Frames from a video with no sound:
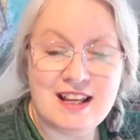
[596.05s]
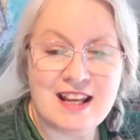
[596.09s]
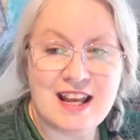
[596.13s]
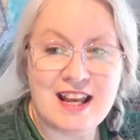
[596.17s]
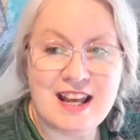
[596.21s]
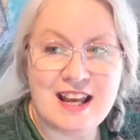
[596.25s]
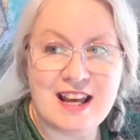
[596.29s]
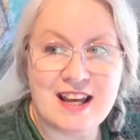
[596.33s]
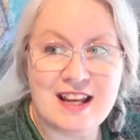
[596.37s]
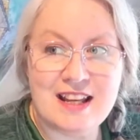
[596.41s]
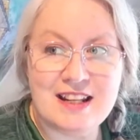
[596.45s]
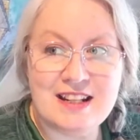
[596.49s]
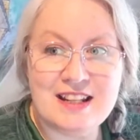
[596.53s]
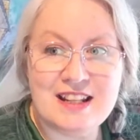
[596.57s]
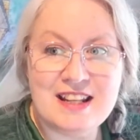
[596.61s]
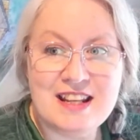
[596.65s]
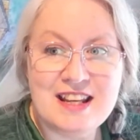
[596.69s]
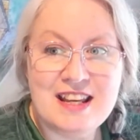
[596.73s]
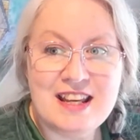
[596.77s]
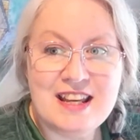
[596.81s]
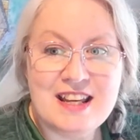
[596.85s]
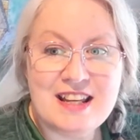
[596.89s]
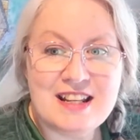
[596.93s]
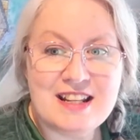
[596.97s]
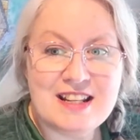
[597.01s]
And
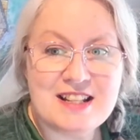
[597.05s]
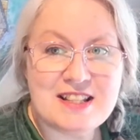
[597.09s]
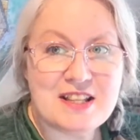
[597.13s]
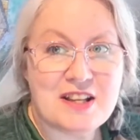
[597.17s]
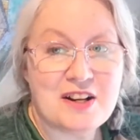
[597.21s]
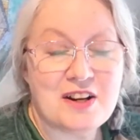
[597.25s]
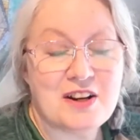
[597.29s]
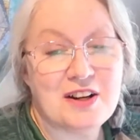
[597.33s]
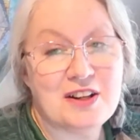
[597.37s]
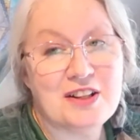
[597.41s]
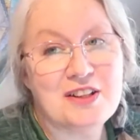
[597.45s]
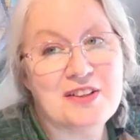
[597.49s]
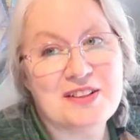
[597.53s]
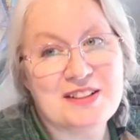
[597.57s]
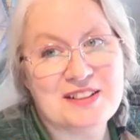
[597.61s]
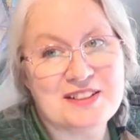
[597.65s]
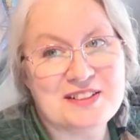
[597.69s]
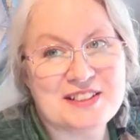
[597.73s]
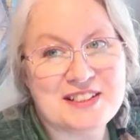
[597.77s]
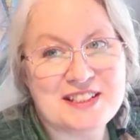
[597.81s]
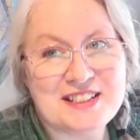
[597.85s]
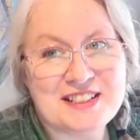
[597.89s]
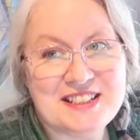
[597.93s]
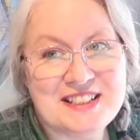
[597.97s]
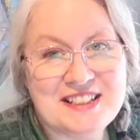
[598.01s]
he said, are you
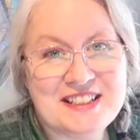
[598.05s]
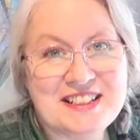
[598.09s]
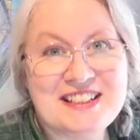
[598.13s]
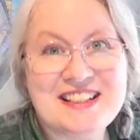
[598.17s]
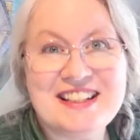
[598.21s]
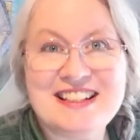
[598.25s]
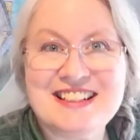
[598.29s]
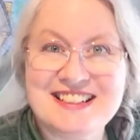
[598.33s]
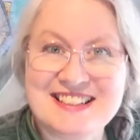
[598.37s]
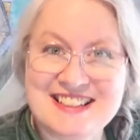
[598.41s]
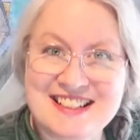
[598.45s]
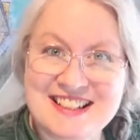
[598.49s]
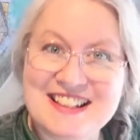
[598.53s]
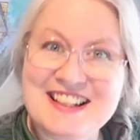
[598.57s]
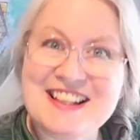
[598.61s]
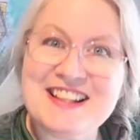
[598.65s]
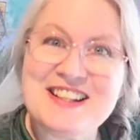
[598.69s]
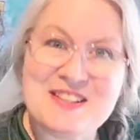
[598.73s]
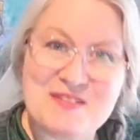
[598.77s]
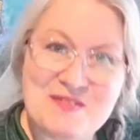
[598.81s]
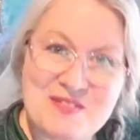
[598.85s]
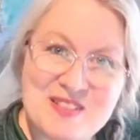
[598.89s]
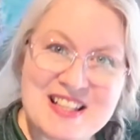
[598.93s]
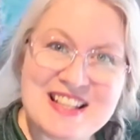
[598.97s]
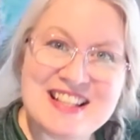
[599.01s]
interested? And I said,
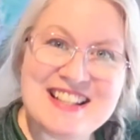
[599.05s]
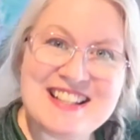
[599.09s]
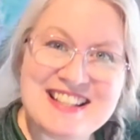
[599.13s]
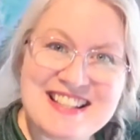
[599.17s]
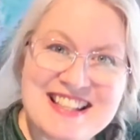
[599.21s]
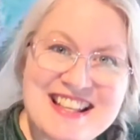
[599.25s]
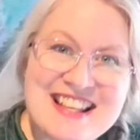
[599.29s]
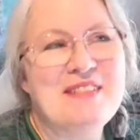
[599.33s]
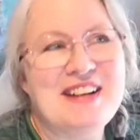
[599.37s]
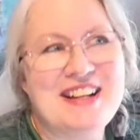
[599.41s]
yes, please.